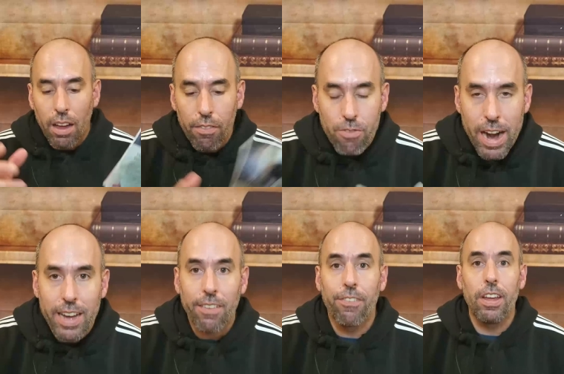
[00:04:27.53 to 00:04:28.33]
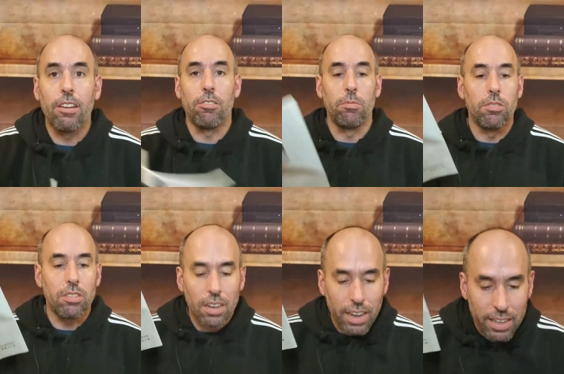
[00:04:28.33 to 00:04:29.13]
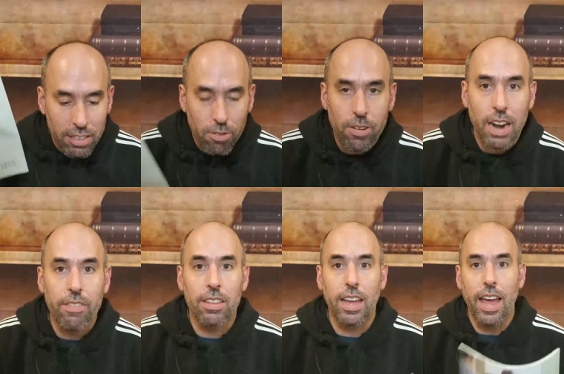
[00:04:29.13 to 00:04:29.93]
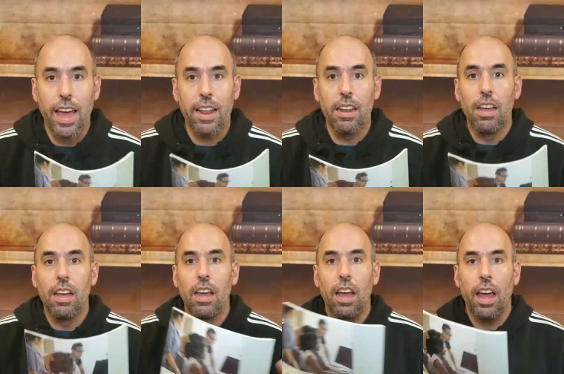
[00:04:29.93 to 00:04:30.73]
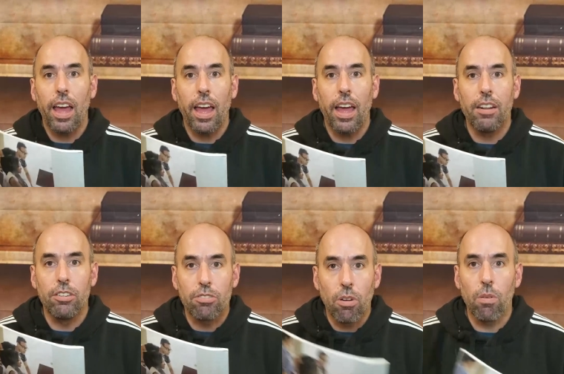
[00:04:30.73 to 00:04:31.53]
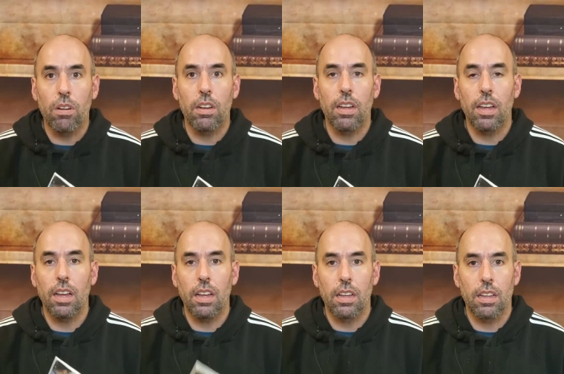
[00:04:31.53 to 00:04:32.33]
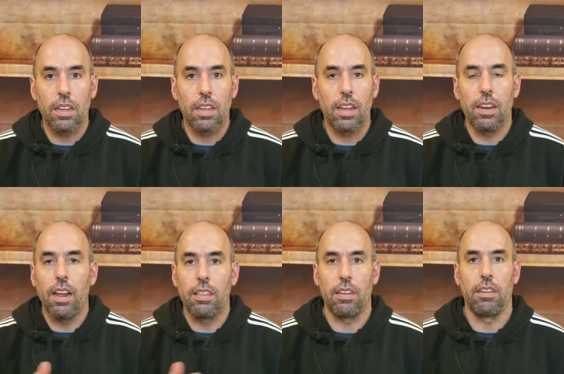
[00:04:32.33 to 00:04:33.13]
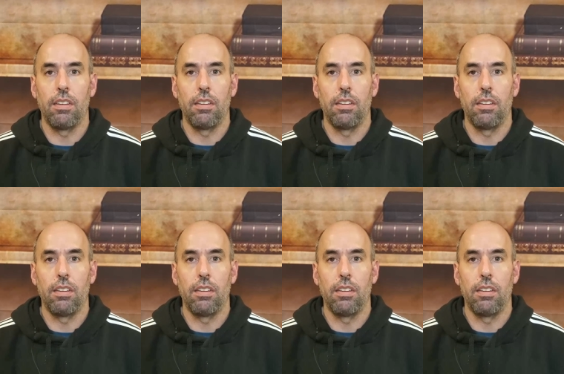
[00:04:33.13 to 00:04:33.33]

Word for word: writing films, like doing everything, and and the stroke and nothing.